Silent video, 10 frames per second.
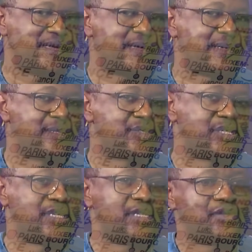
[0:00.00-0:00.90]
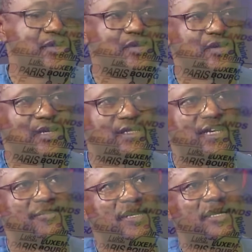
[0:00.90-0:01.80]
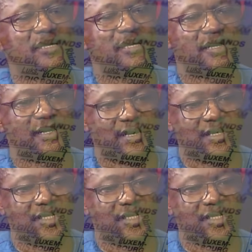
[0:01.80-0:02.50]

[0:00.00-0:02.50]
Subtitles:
by Western exploitation and condescension.